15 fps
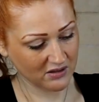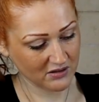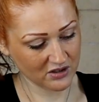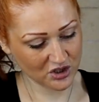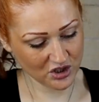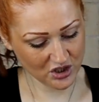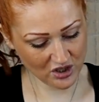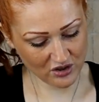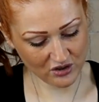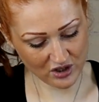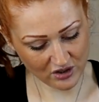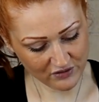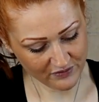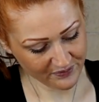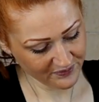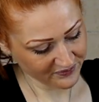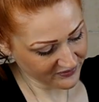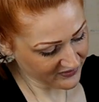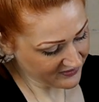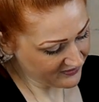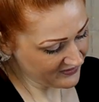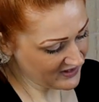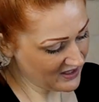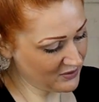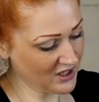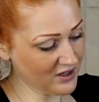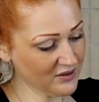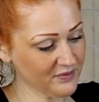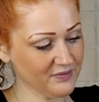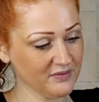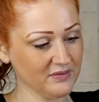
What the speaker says: I'll show you, there we go.